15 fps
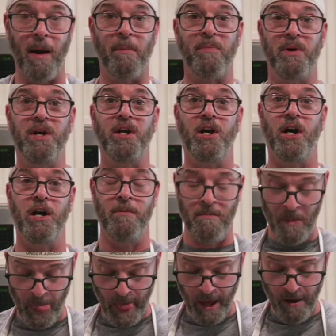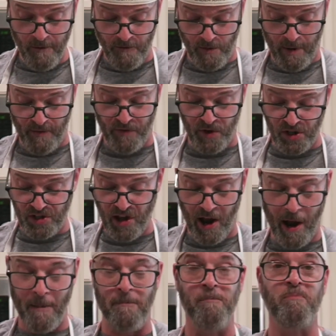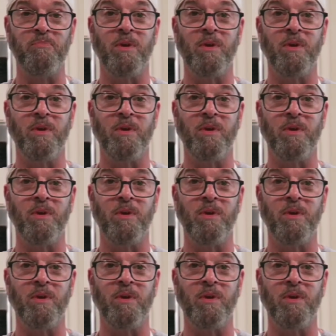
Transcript: out pretty good for my first time.